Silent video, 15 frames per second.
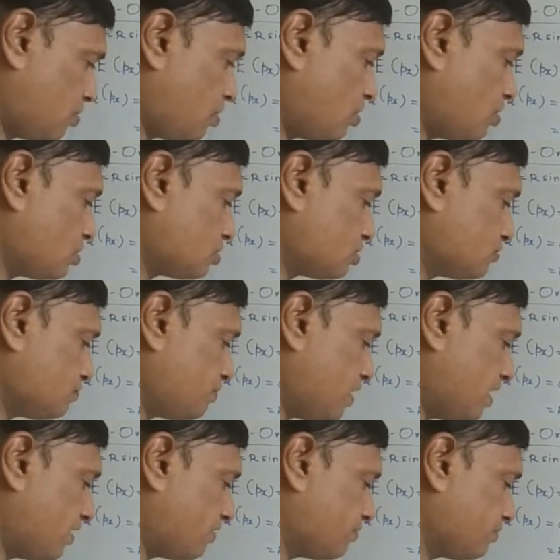cos
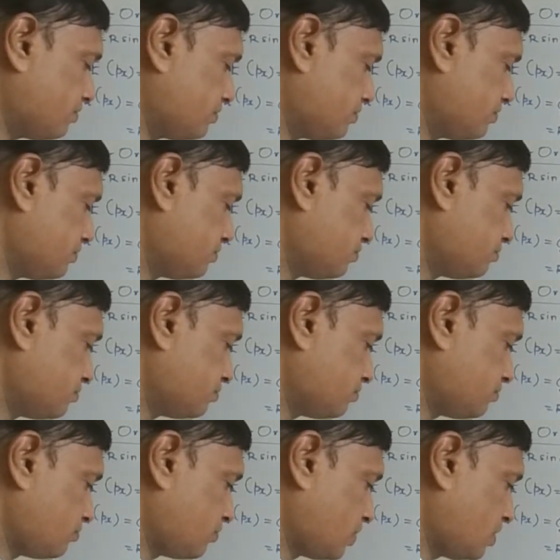pi
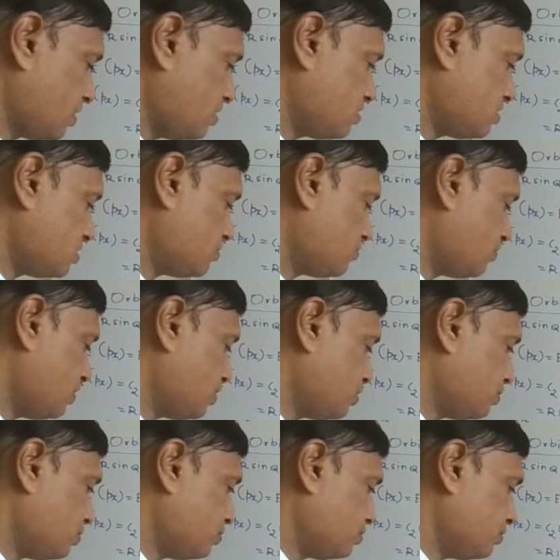is equal
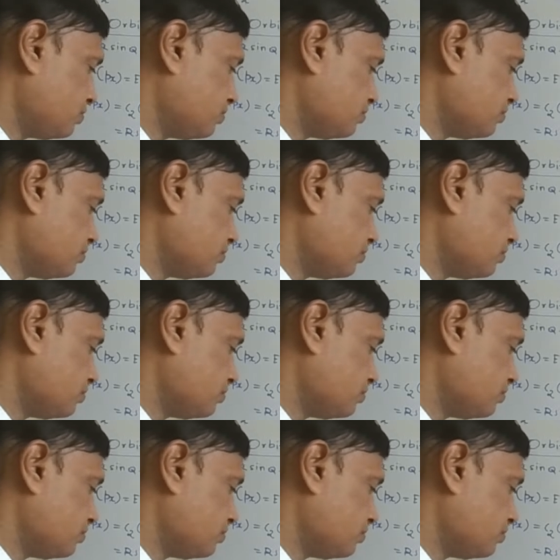to